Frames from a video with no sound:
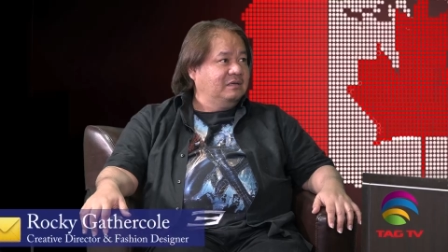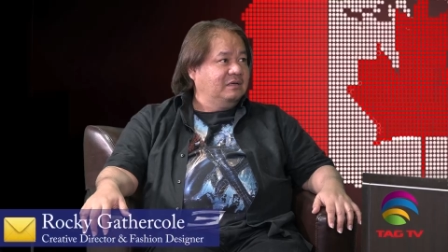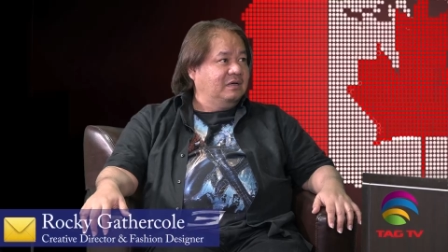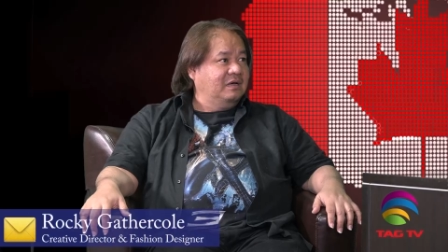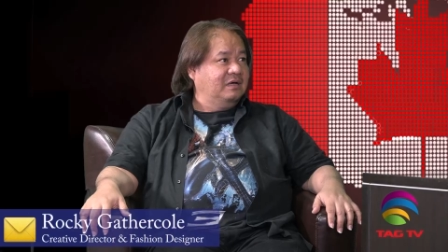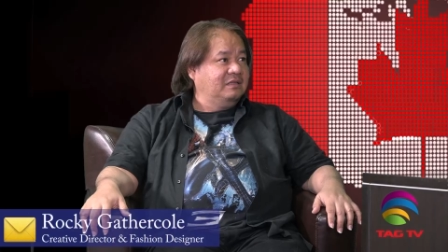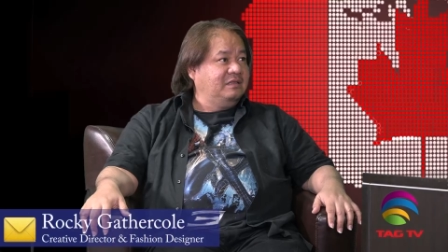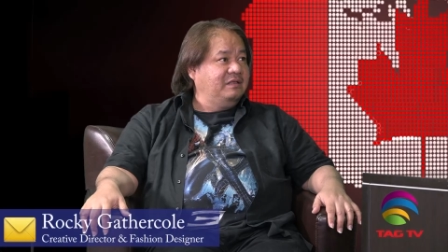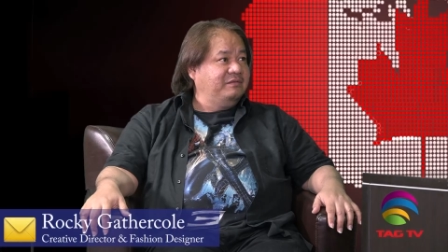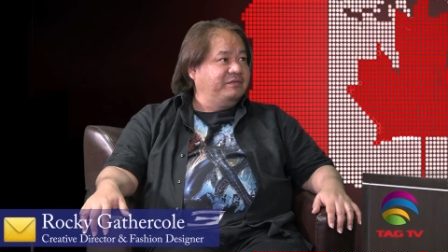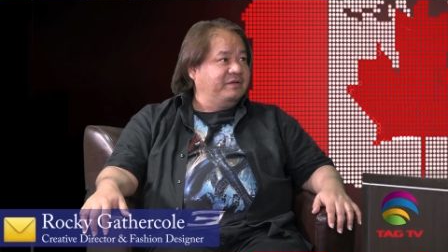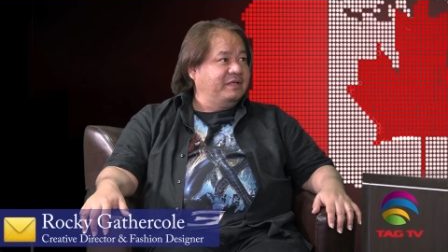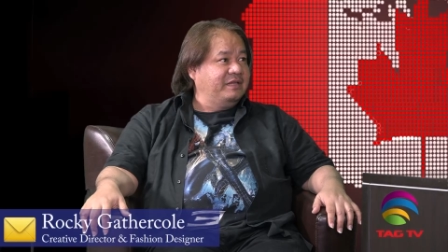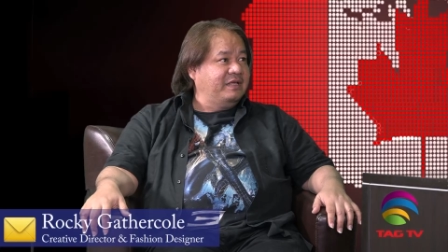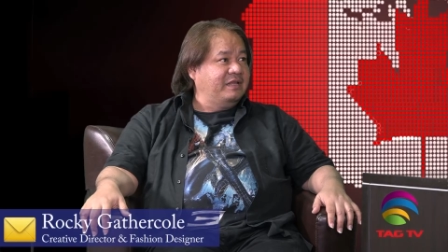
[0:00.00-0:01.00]
uh,
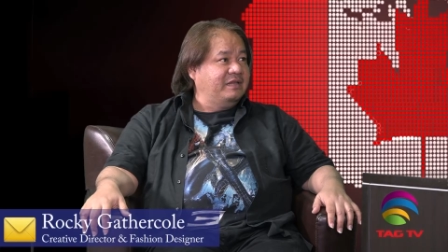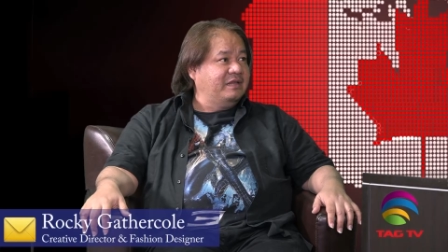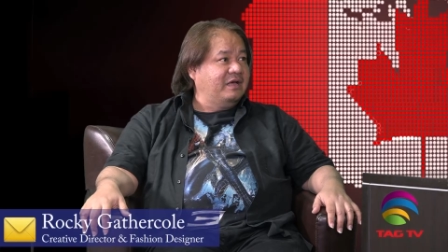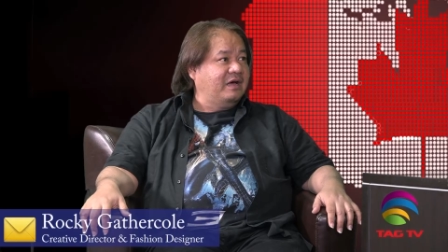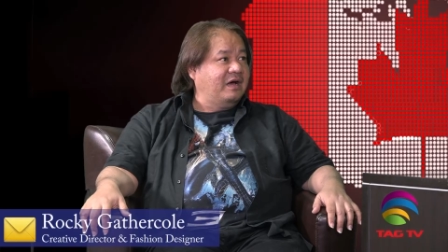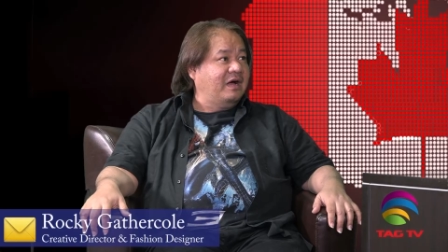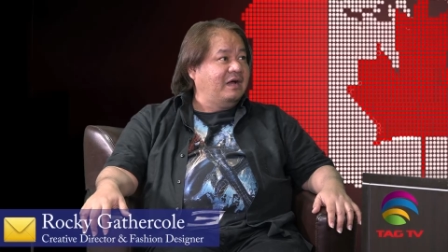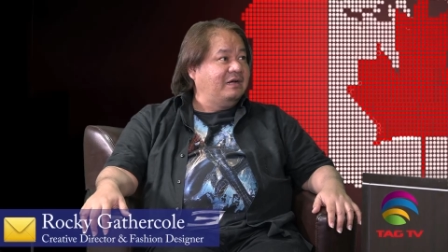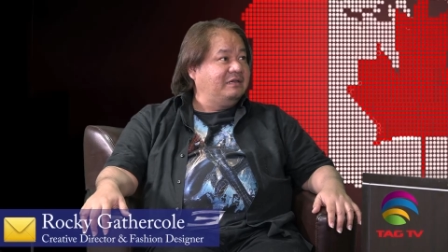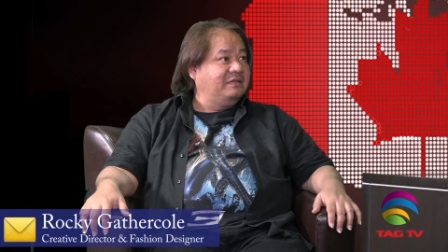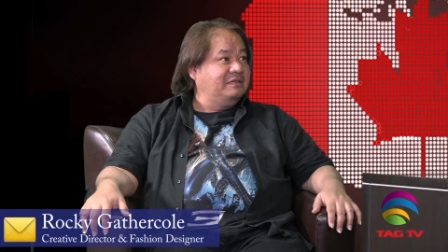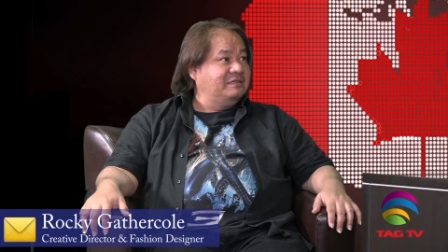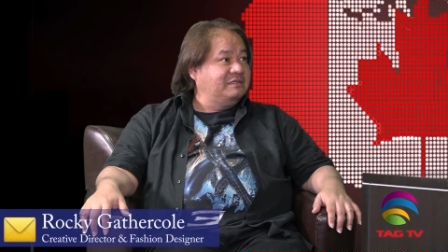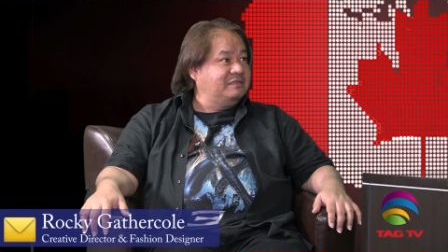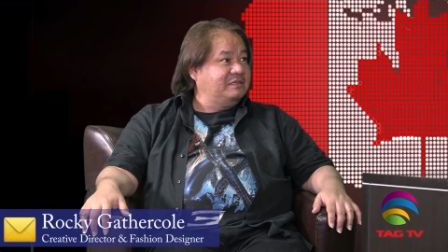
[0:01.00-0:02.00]
different and
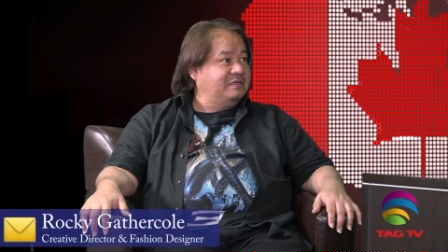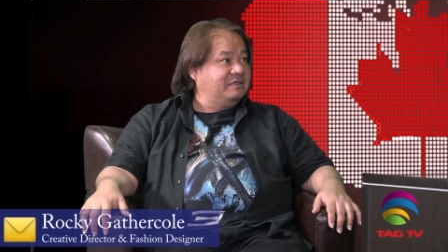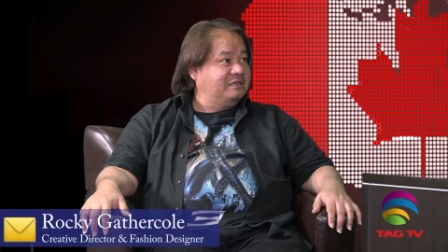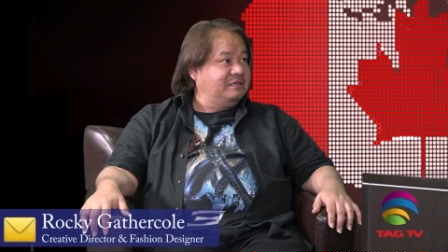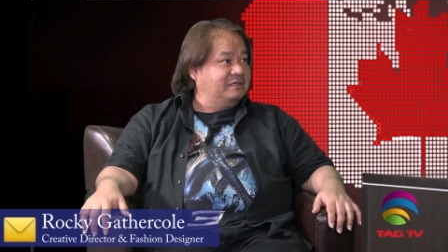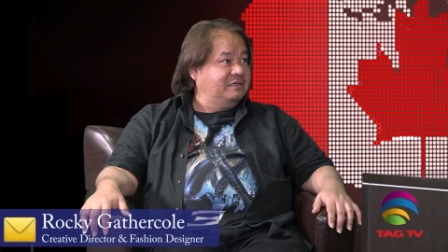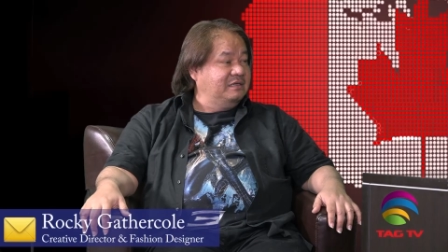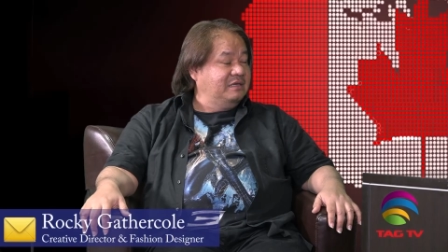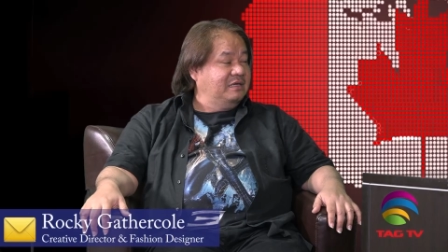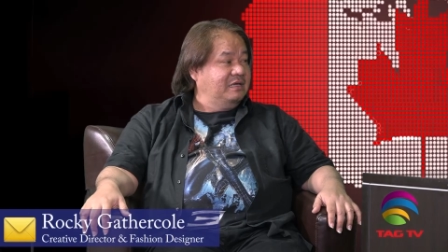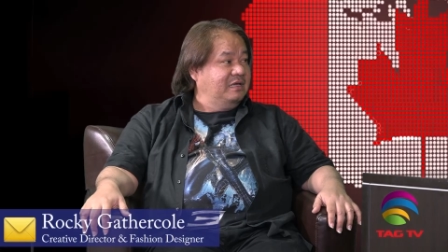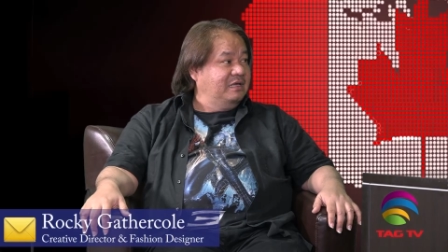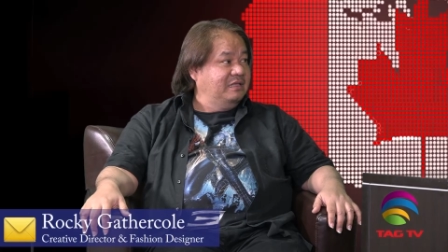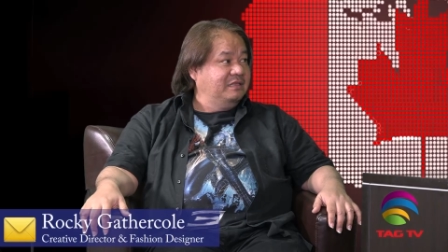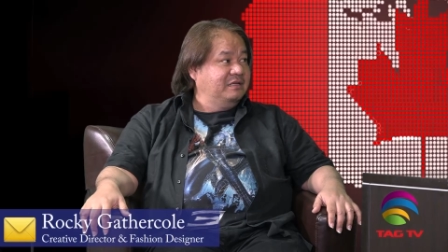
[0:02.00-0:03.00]
artistic
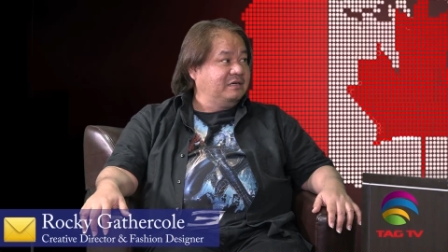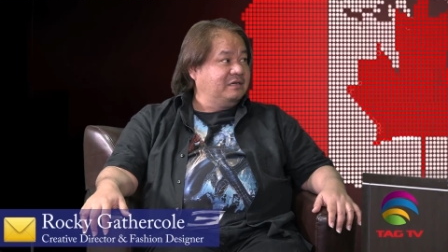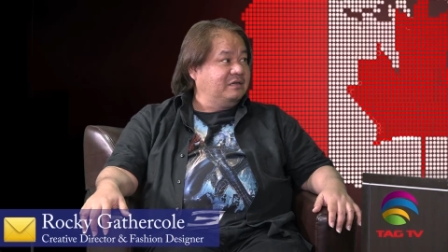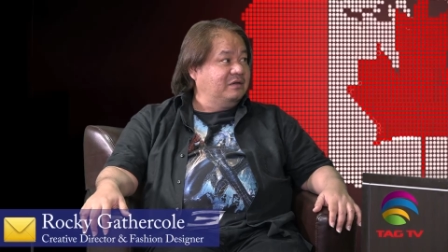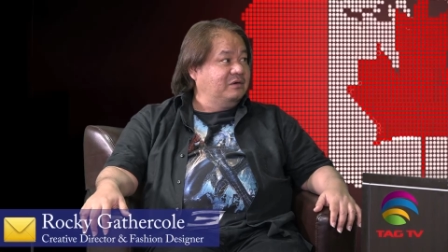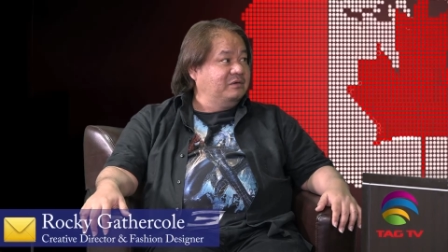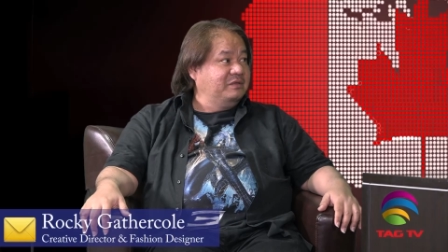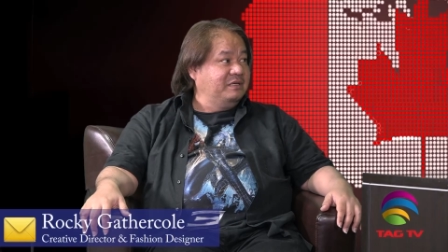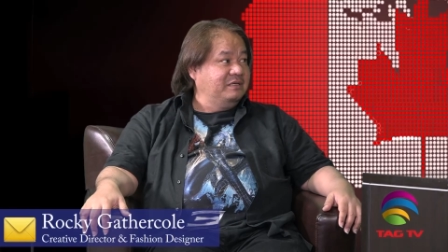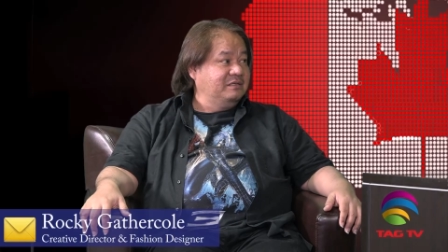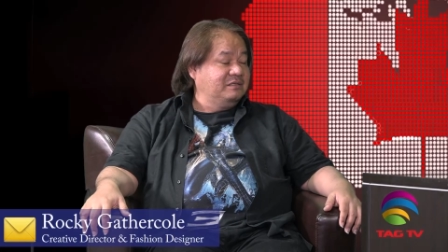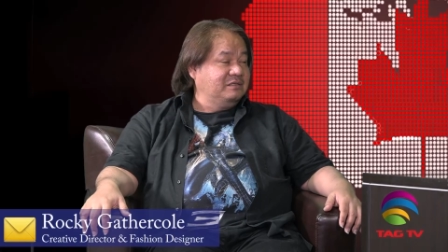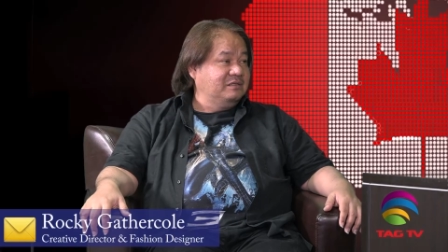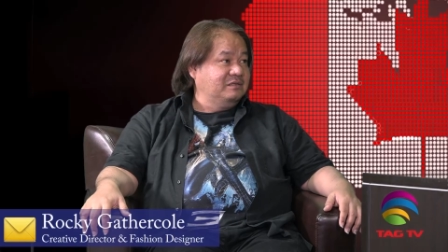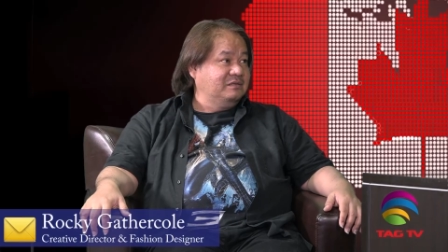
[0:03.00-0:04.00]
in their clothing.
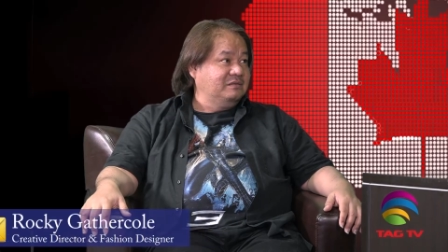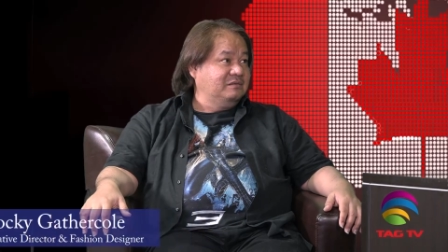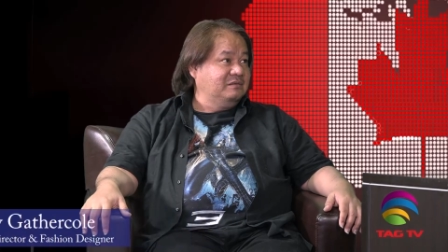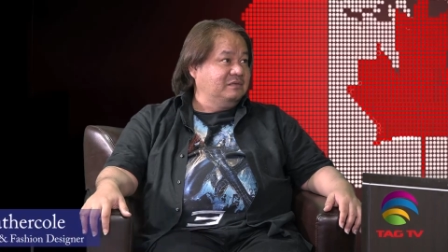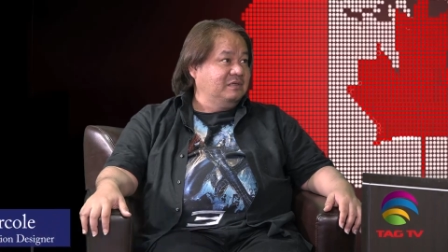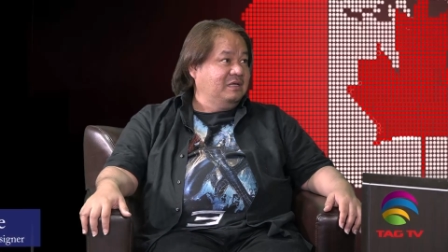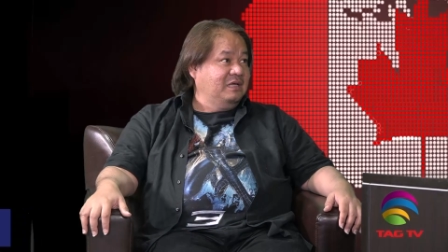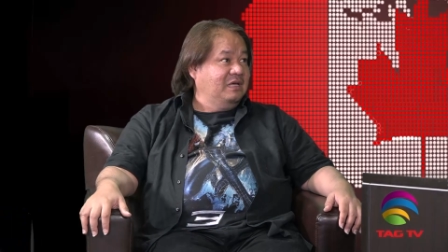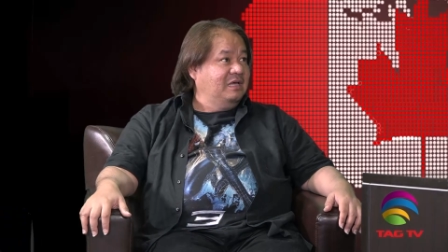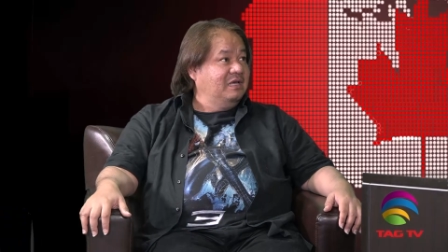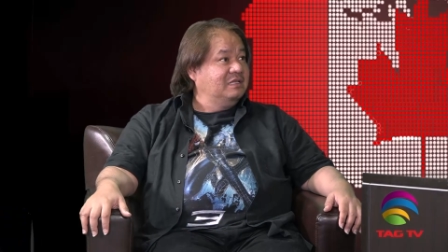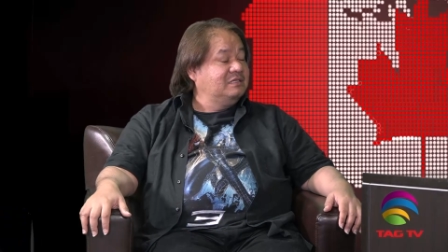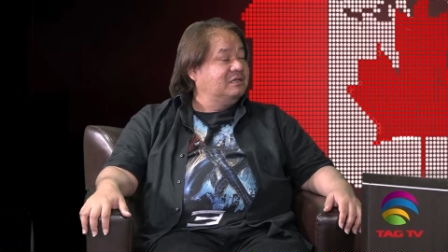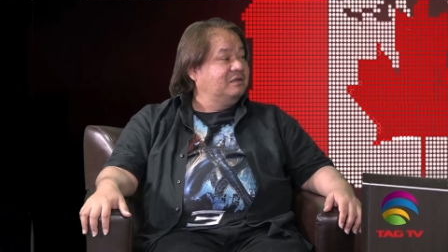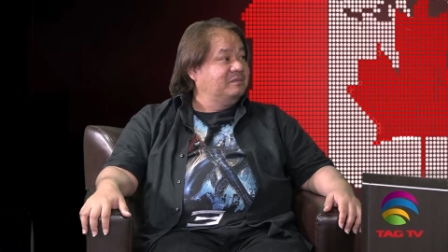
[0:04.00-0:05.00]
So
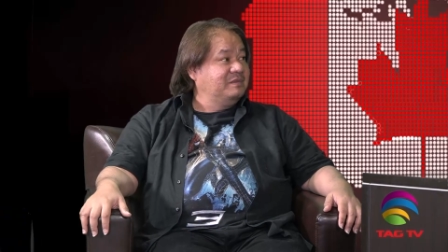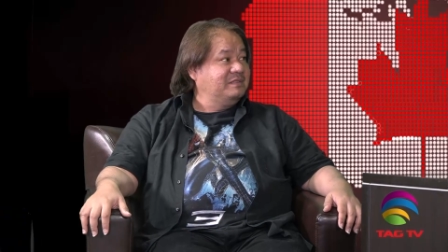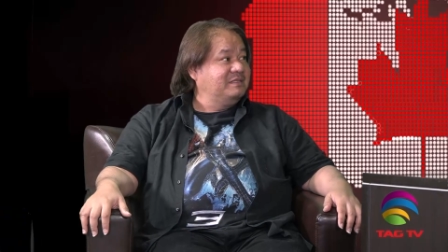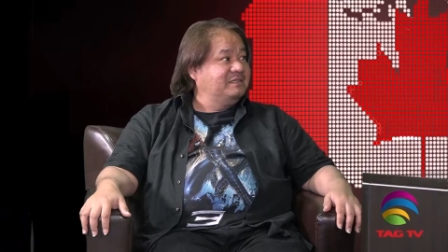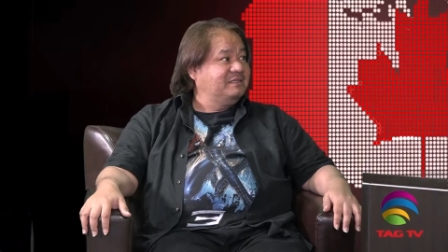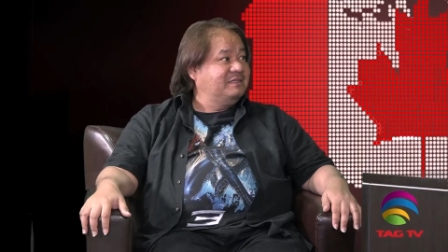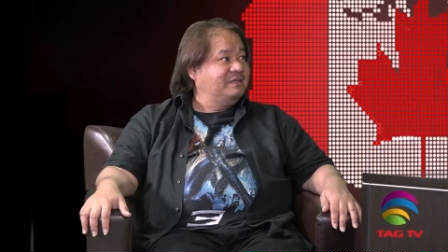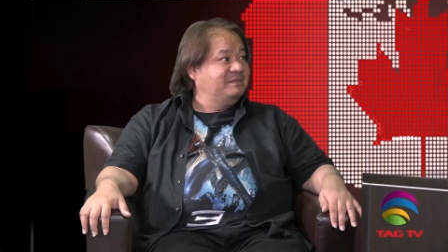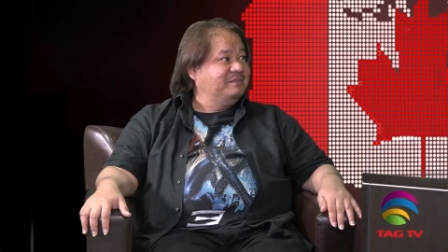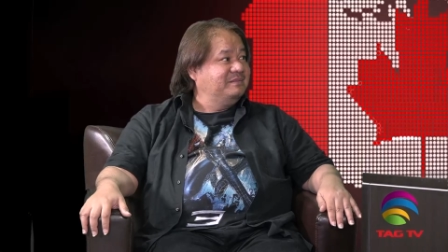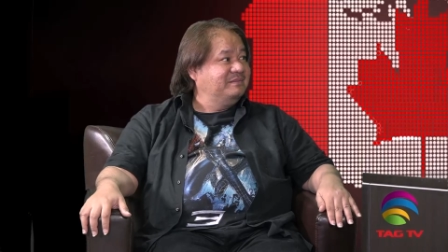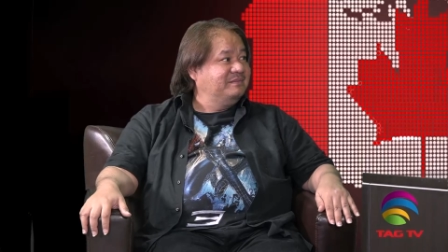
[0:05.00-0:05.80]
it's almost the same.